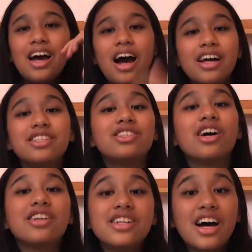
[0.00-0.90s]
I
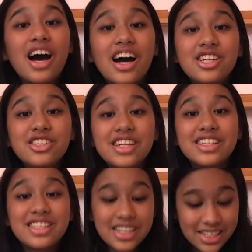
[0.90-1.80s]
started
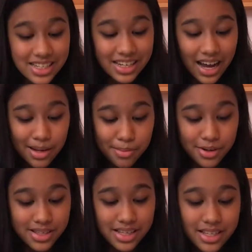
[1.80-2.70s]
169
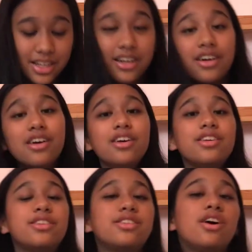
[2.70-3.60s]
books this year.
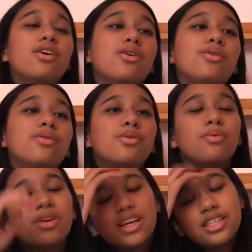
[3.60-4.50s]
So
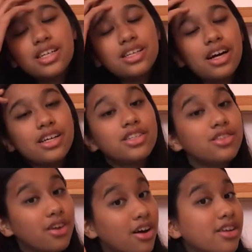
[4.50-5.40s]
when I say I
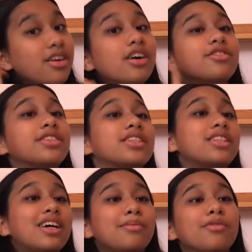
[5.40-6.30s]
started
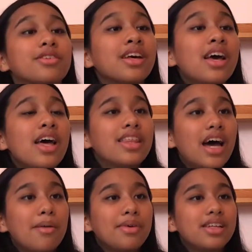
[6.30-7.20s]
169 books,
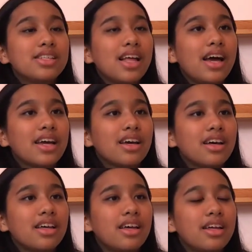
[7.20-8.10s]
that means
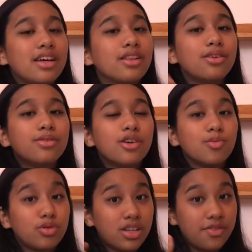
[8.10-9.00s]
it includes all
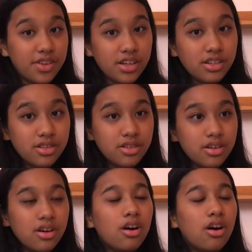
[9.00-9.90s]
the books I finished,
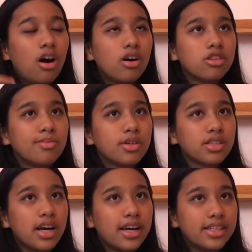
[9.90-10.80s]
all the
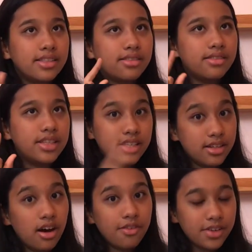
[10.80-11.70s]
books I did
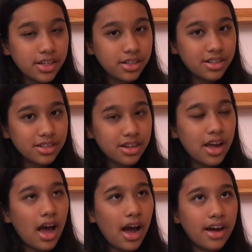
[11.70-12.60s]
not finish,
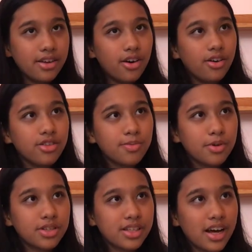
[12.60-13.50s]
and all the
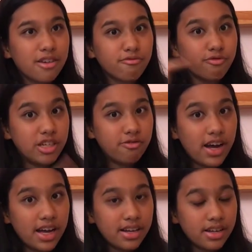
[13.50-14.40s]
books that I
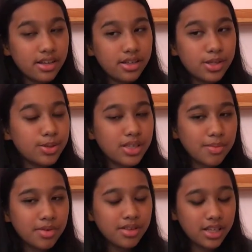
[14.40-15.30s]
reread. So
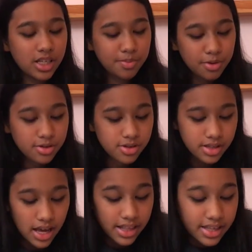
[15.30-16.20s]
some of these
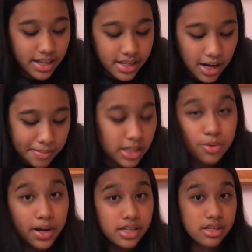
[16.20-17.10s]
books did come in
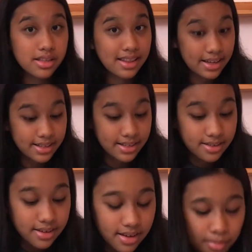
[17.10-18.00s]
twice on the
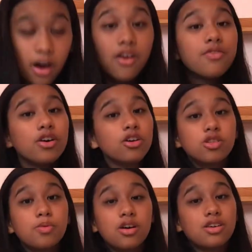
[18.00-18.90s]
list. Of
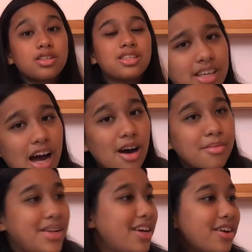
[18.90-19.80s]
those books, how
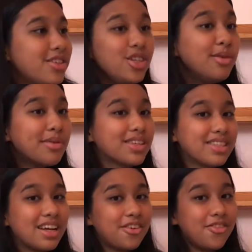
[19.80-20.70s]
many are new books
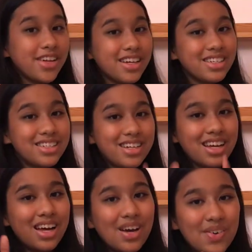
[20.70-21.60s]
that I finished?
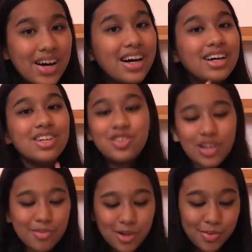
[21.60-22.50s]
Well,
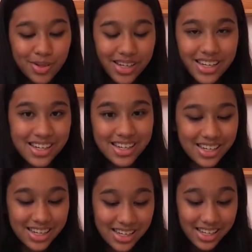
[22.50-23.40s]
drumroll
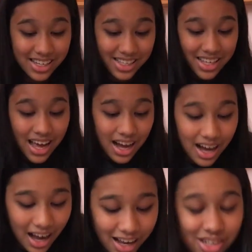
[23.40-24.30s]
please,
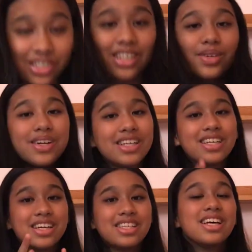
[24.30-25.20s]

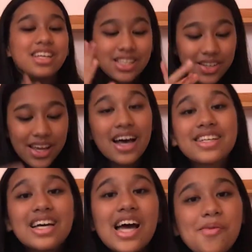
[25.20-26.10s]
126. So
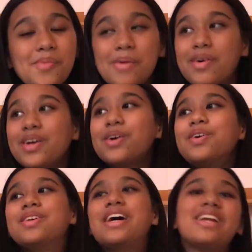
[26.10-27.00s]
yes, I met my
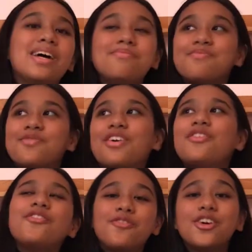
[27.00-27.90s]
goal, and I
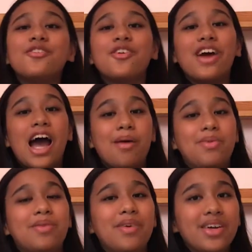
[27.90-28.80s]
feel very
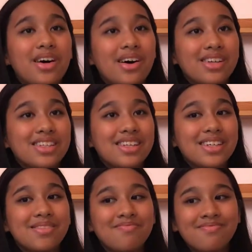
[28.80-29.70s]
happy about it, honestly.